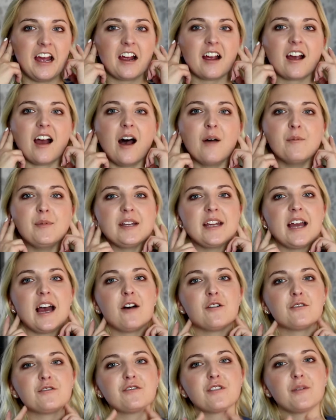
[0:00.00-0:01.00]
coming
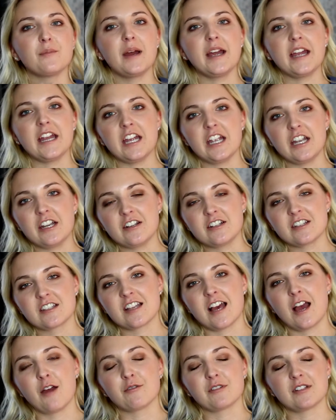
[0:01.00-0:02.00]
out from my ears.
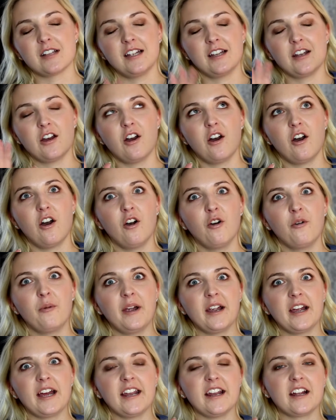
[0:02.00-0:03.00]
I was like, oh
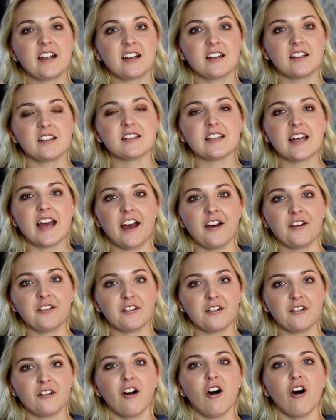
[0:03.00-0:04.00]
my god, I can't
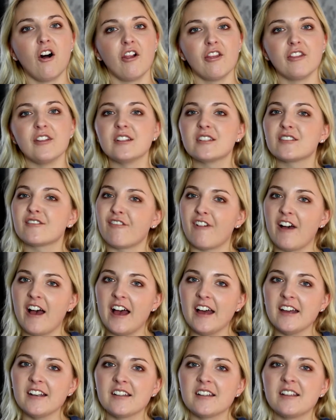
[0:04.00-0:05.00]
handle all this
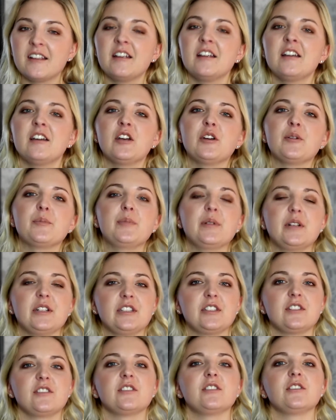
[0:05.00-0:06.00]
fat.
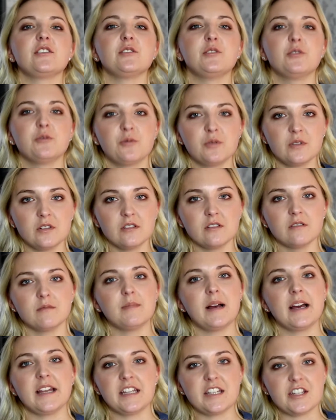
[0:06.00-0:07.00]
But you will
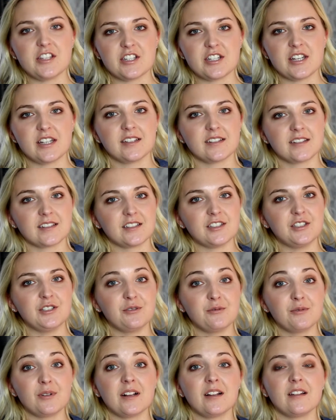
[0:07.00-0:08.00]
manage it.
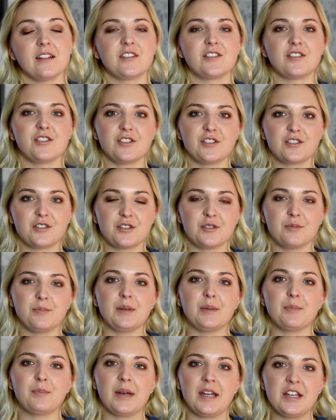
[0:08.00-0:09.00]
You will. It's just to
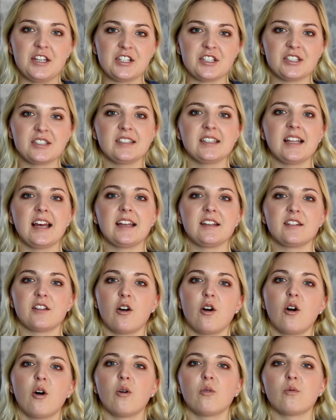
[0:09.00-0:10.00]
be patient and
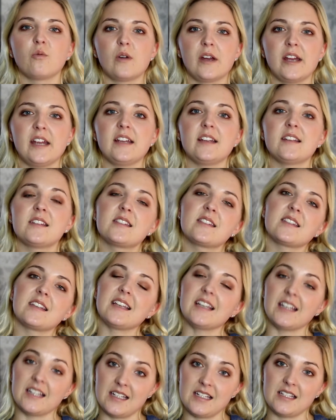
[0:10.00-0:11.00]
always
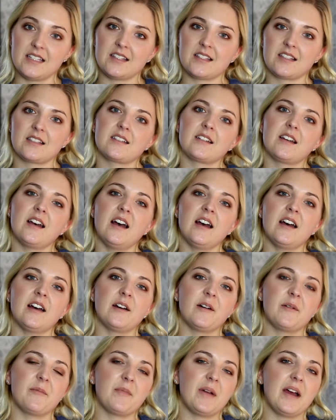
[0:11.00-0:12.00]
eat
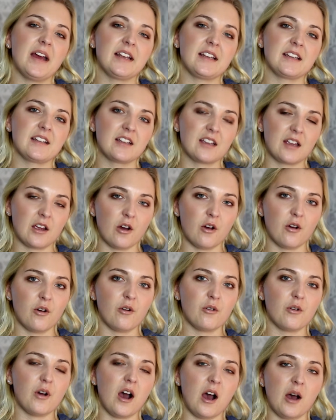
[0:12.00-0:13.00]
and
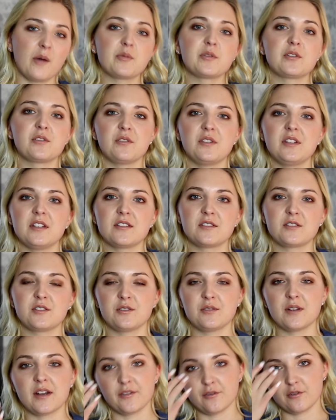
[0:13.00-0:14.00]
go up to this
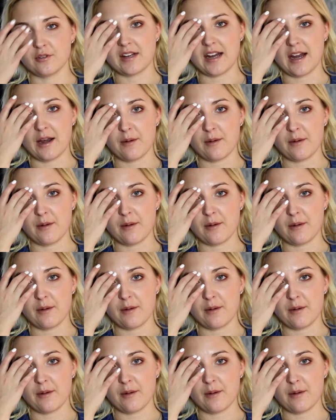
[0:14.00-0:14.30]
200